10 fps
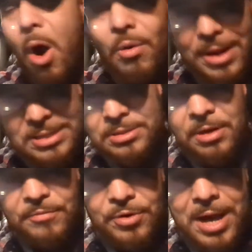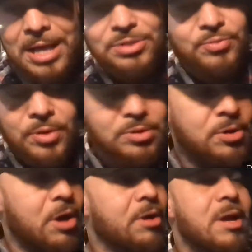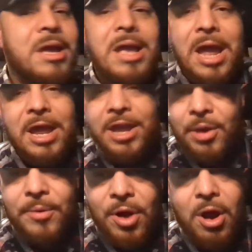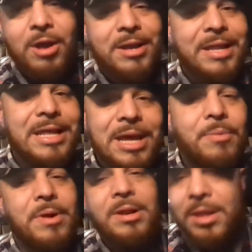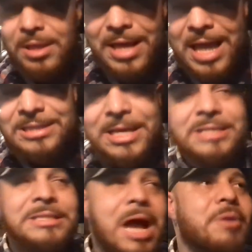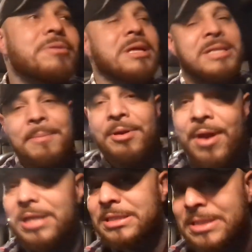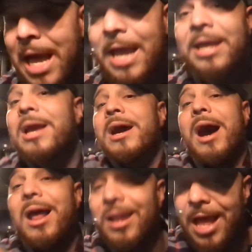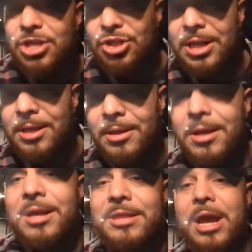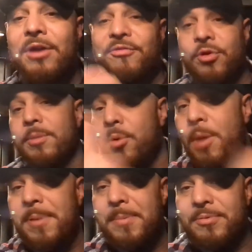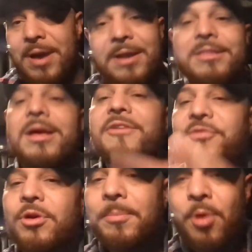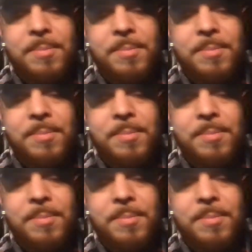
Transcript: all that stuff, you guys. Real talk. And here we are getting hit with another gas tax. Now, the Democrats say, allegedly, they are for the poor people, right? They are for the